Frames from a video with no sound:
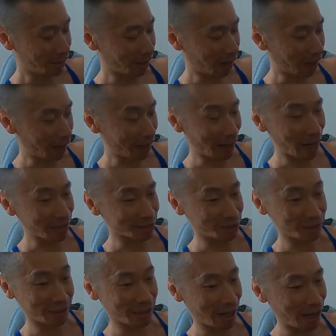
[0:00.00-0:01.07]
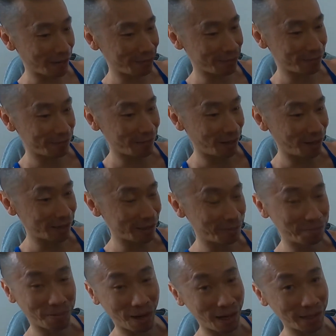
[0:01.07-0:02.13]
I actually have already
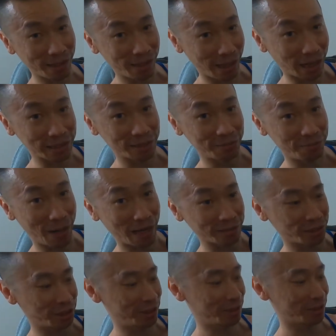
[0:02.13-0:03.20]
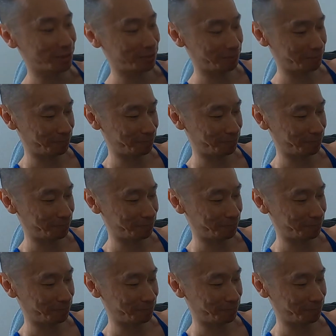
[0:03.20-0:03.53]
bought lots of pouches.